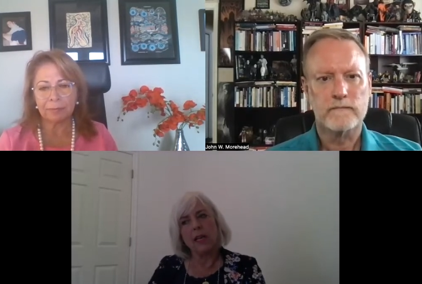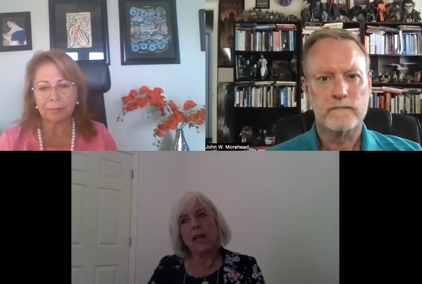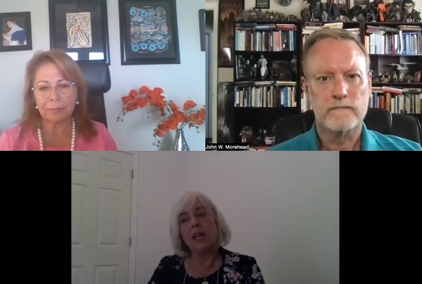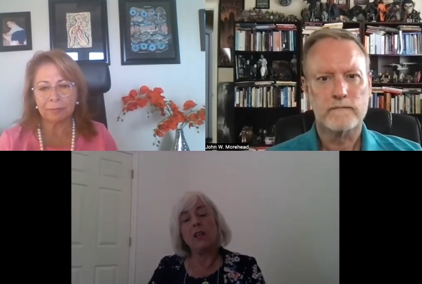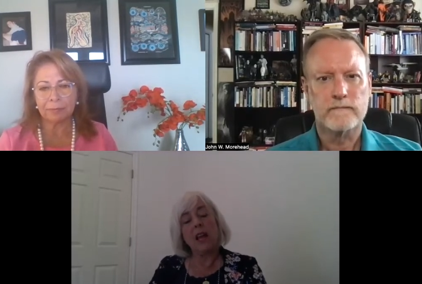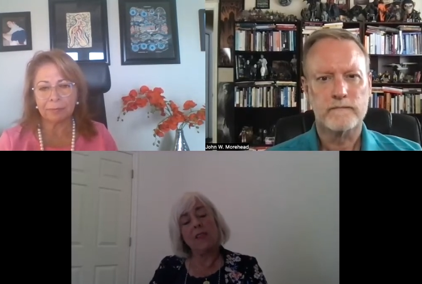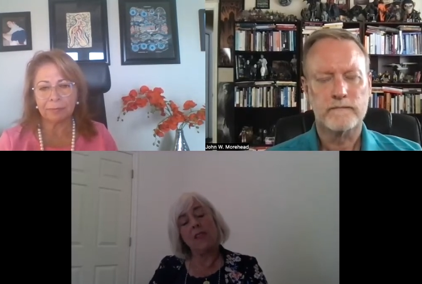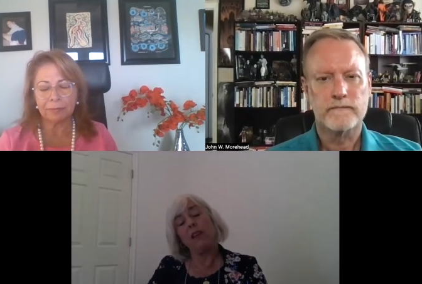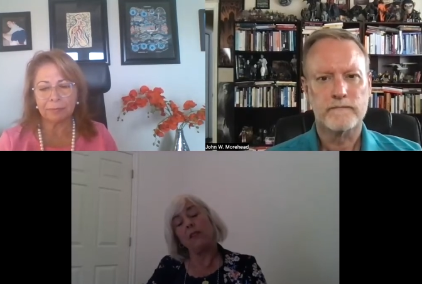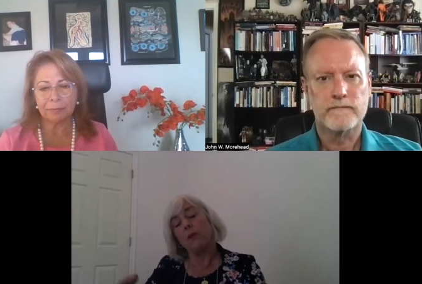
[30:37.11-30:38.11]
Speaker 1: And, and
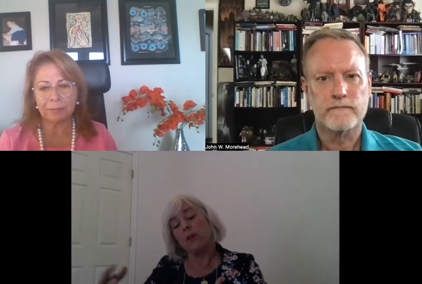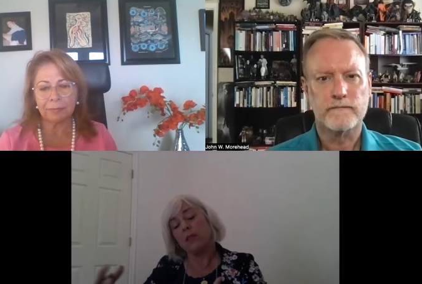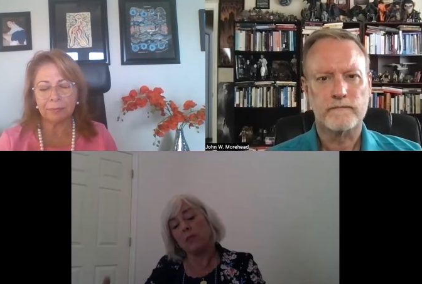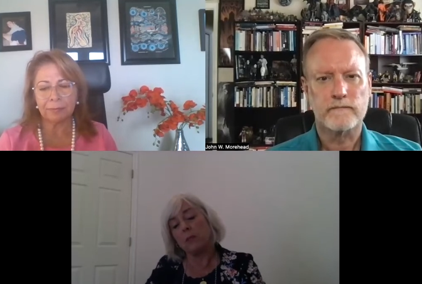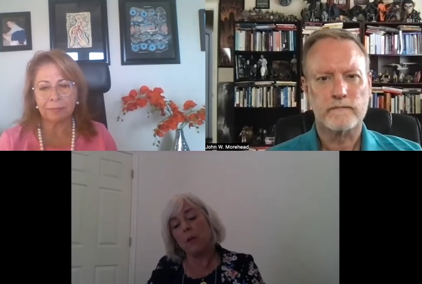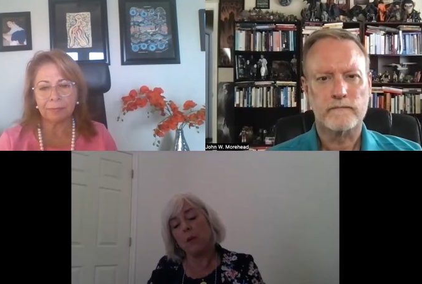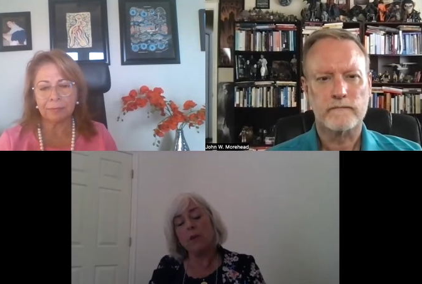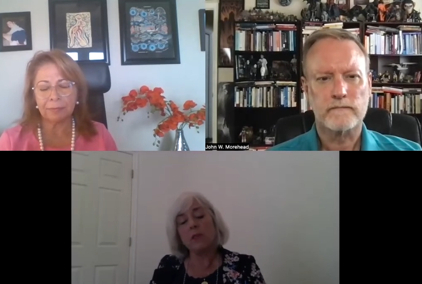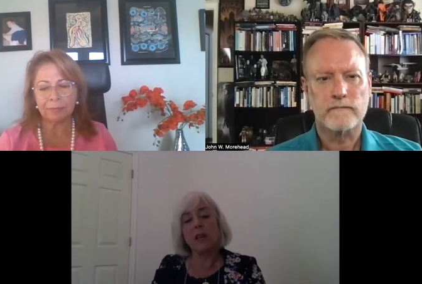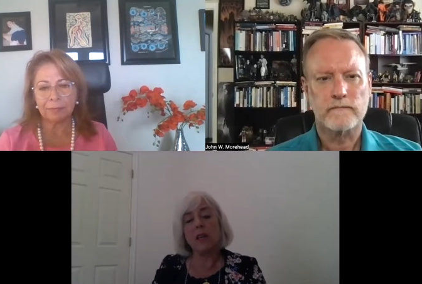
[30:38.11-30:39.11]
then, of course, as Mahrooz
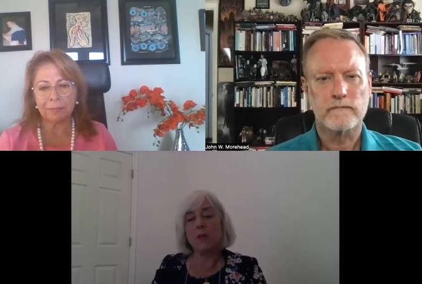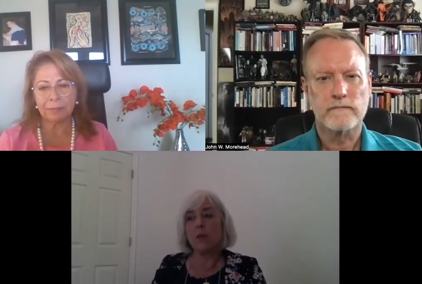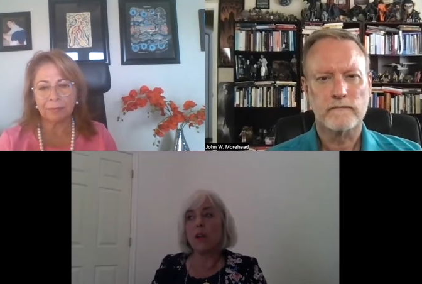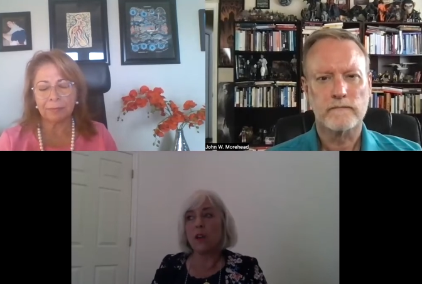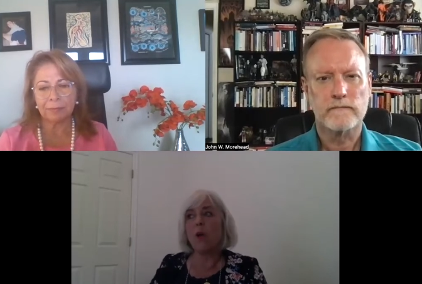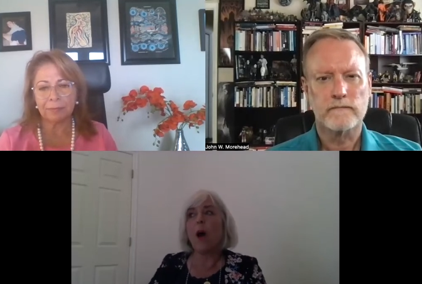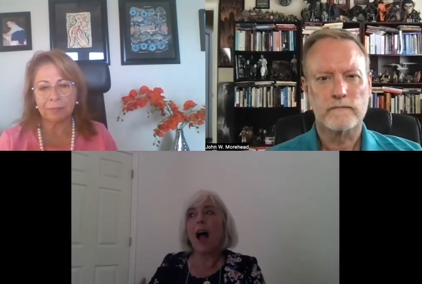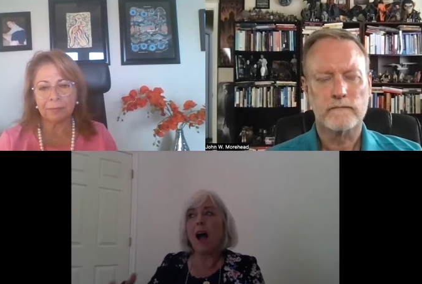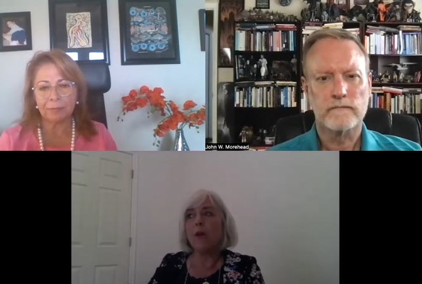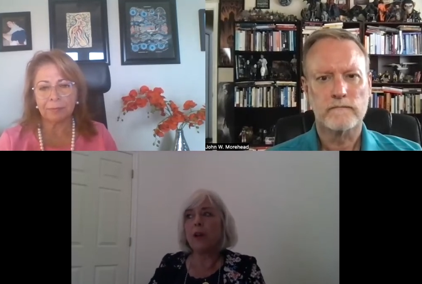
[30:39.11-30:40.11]
said, we go
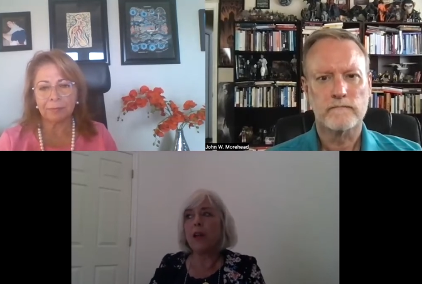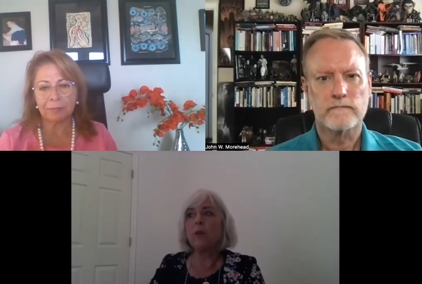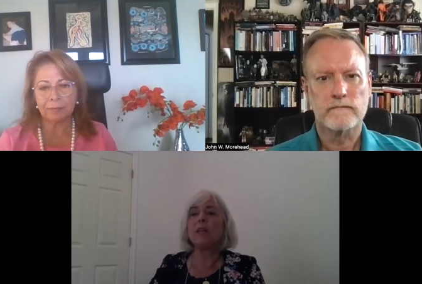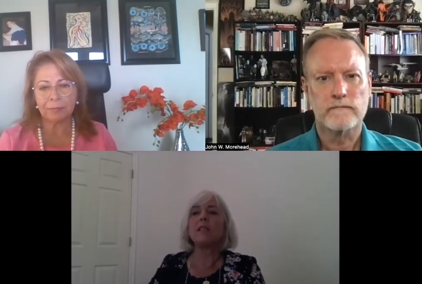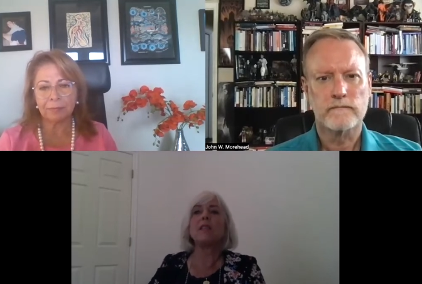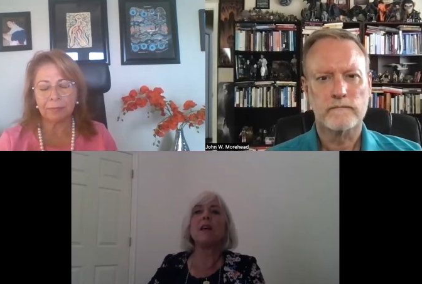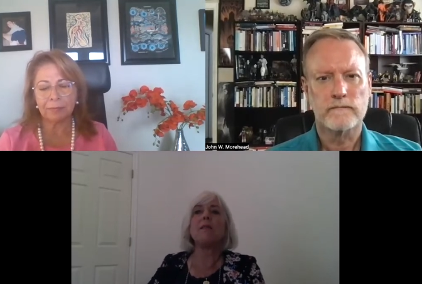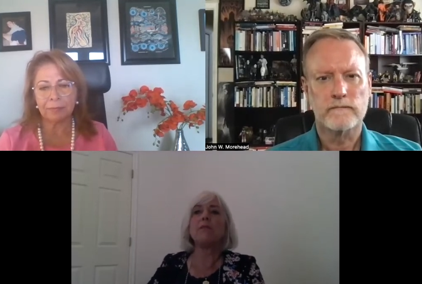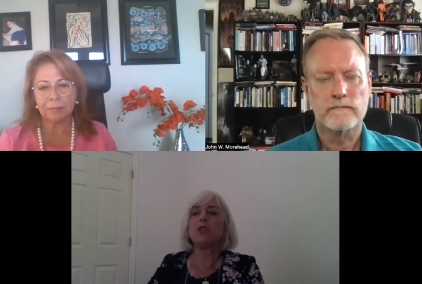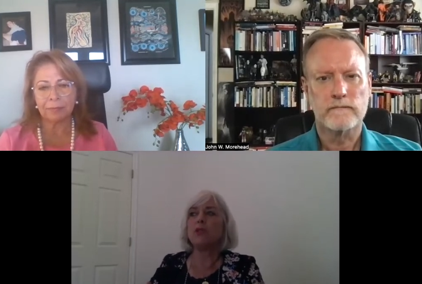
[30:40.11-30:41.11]
out and we
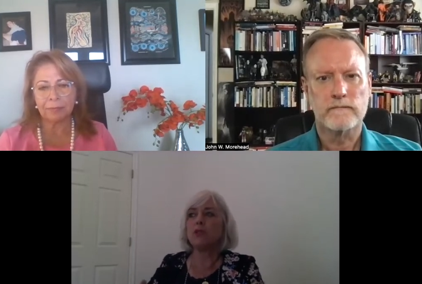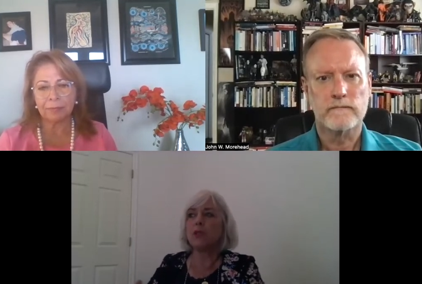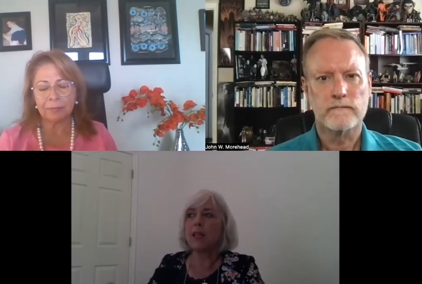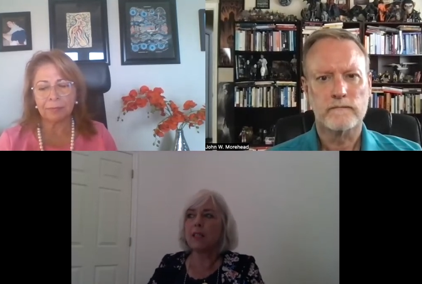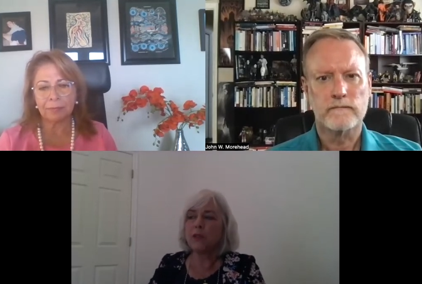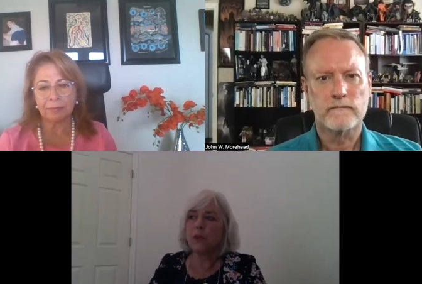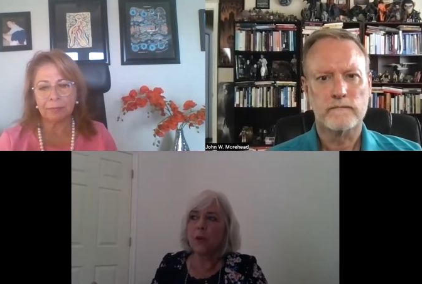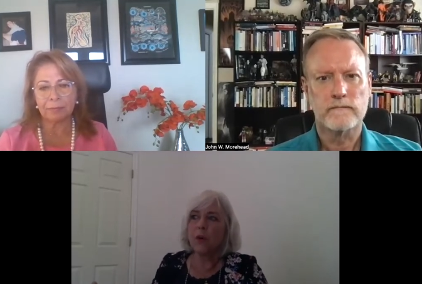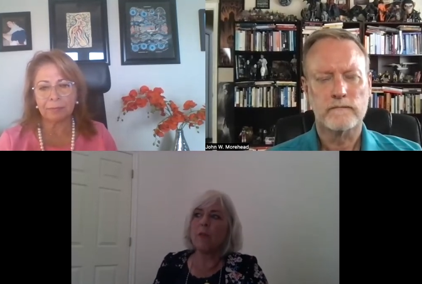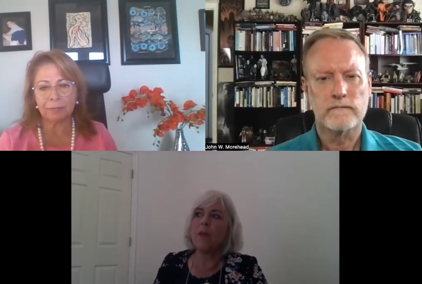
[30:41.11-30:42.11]
attempt to
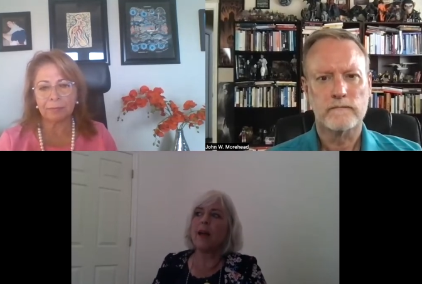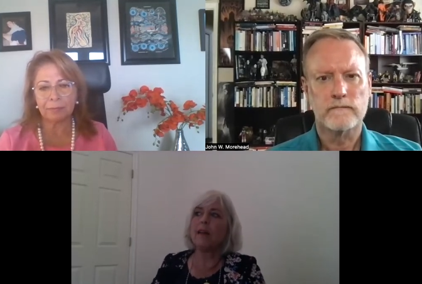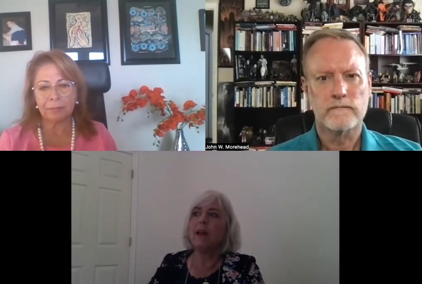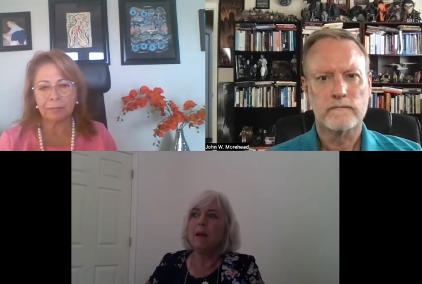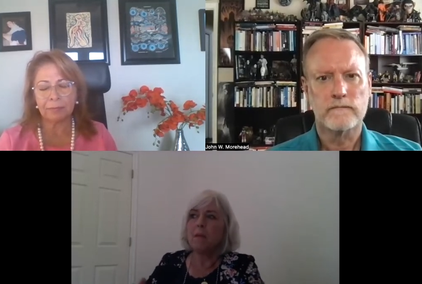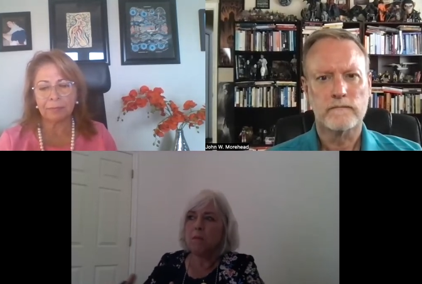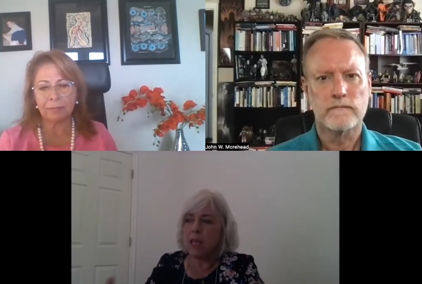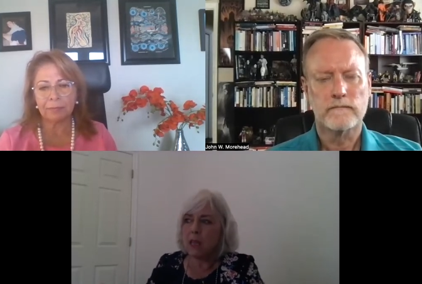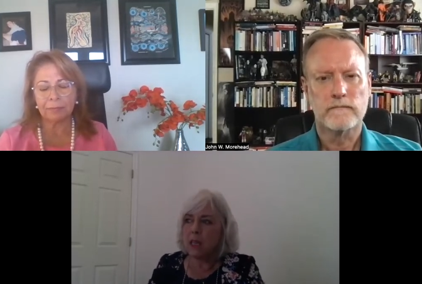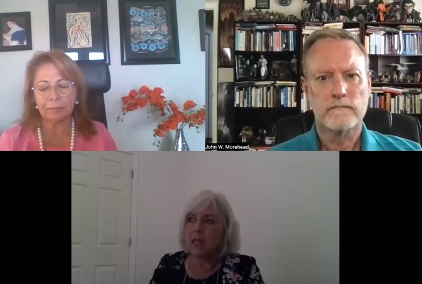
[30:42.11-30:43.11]
transform and
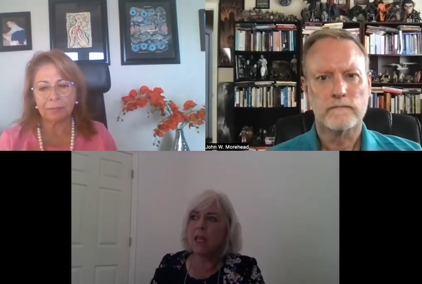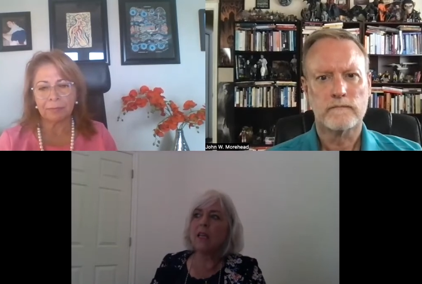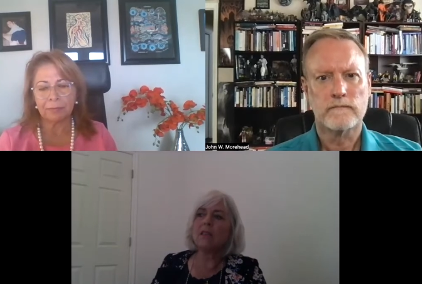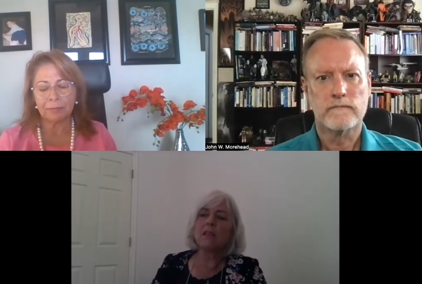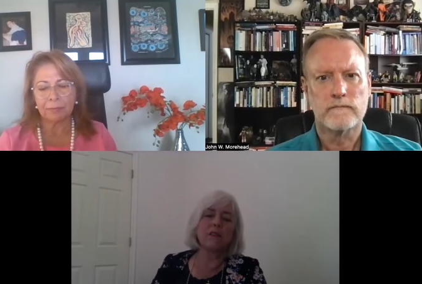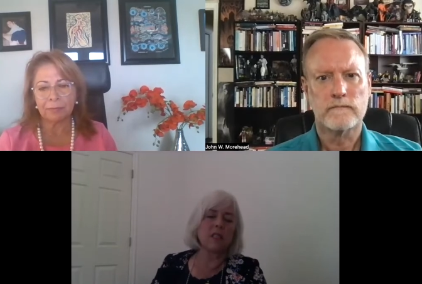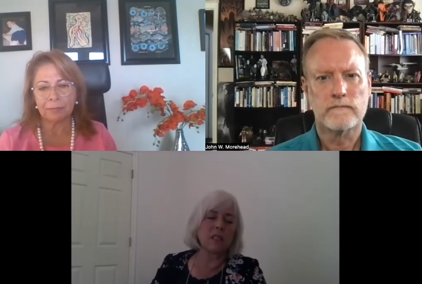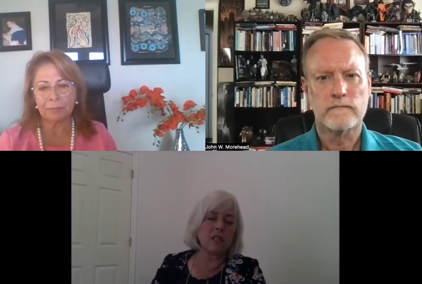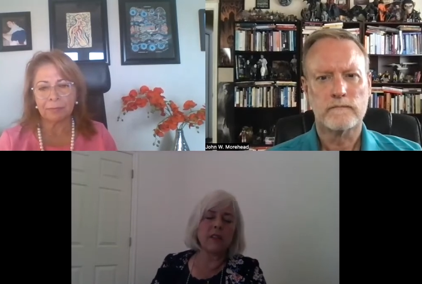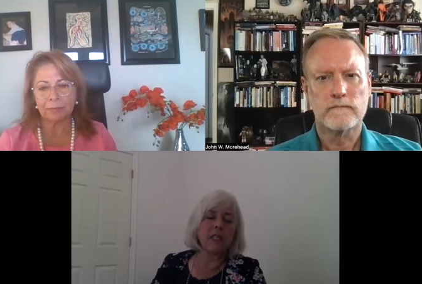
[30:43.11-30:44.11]
meet the needs of
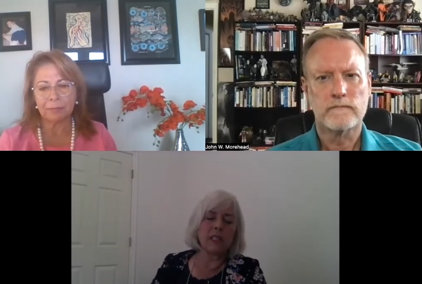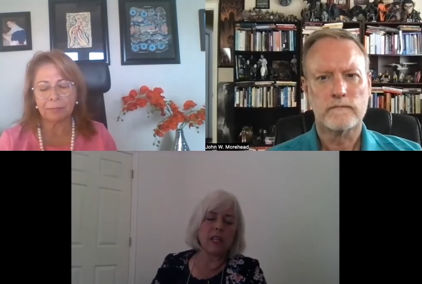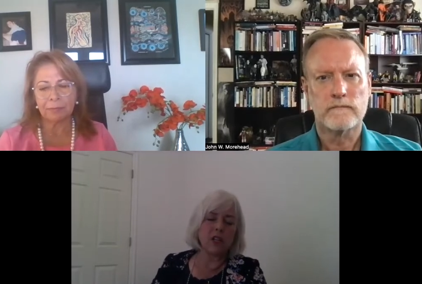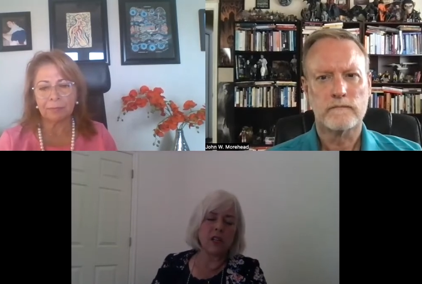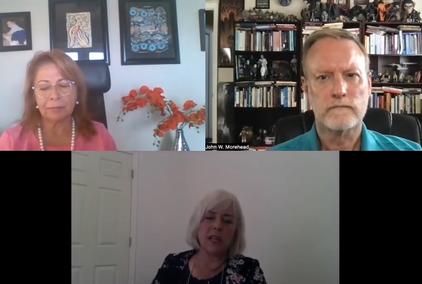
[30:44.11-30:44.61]
civilization